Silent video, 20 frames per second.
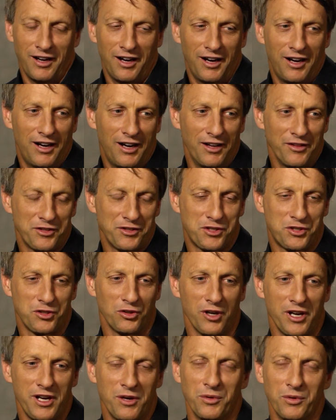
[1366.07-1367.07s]
Uh, the
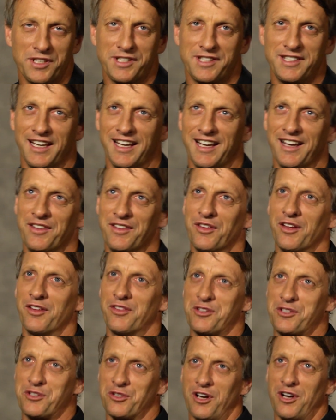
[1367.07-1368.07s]
story was that
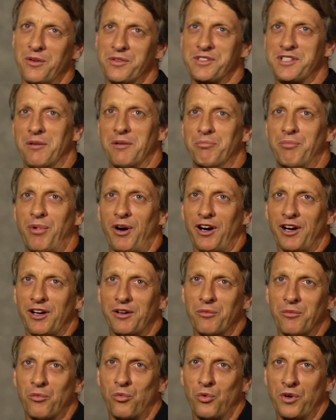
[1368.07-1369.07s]
the story was that
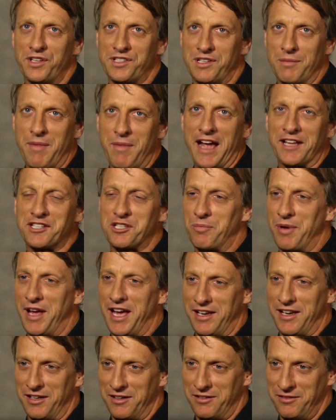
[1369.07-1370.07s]
Bart was
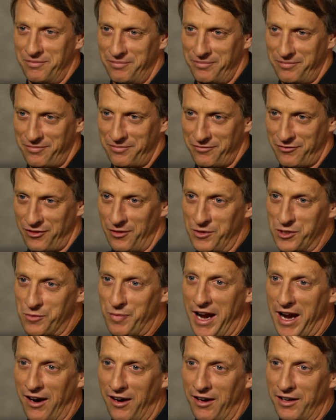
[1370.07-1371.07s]
emancipated from his
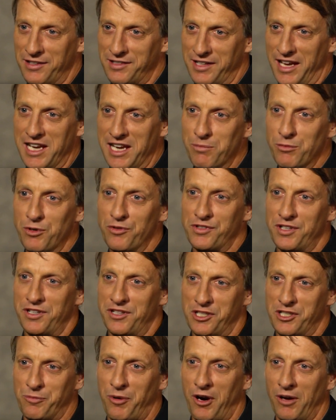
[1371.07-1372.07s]
parents and he moves into
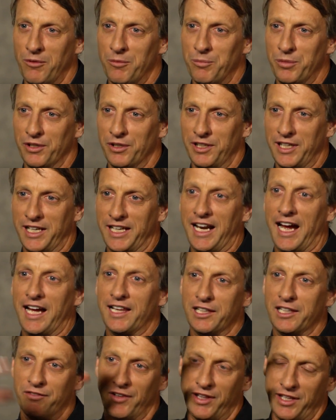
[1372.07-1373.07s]
this apartment building and I
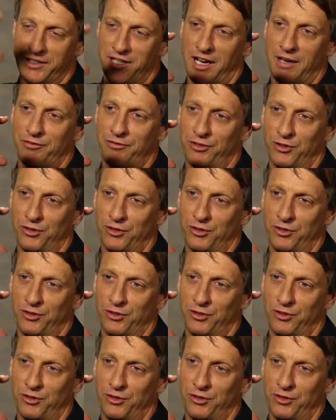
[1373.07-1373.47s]
live on the top